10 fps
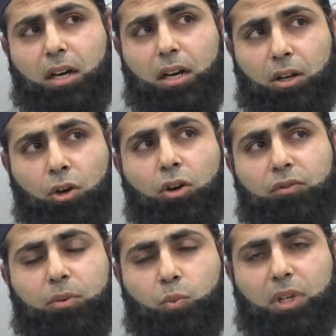a lot
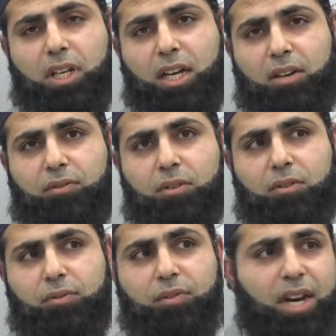of them will have
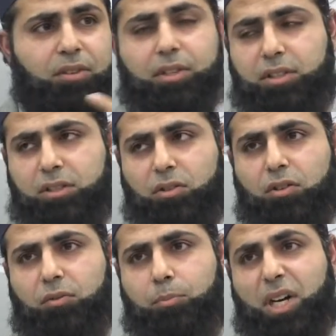various
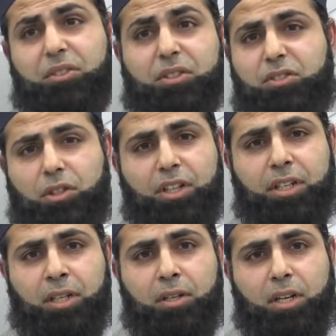sort of barriers to
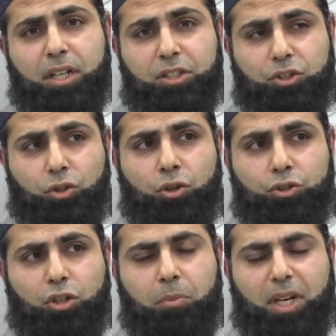learning, and it's your
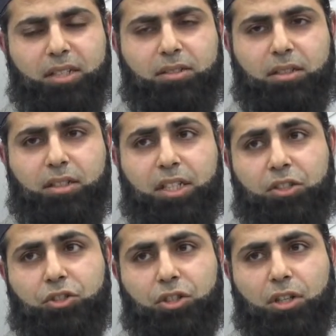job as the
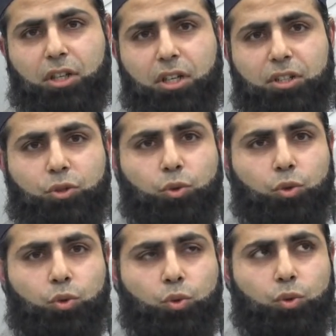teacher
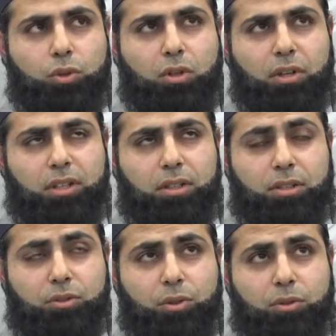to
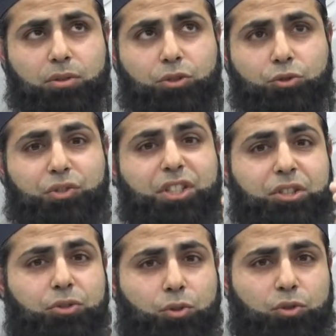
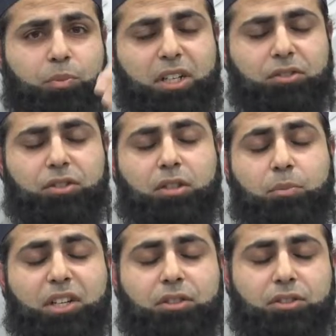reduce those barriers
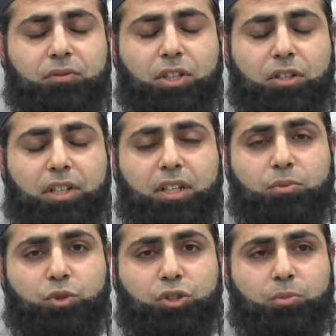of learning
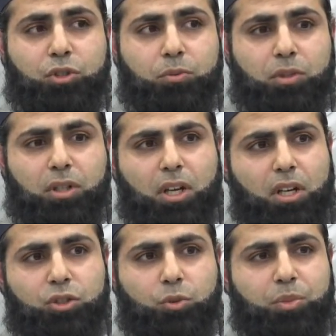as much as possible.
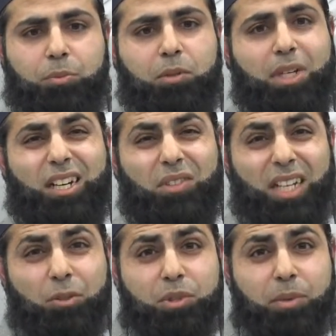Some people might have a
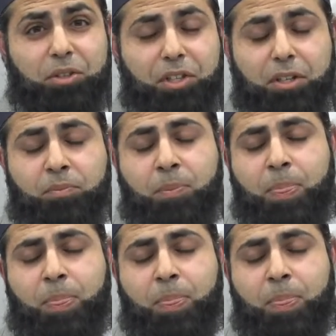language barrier.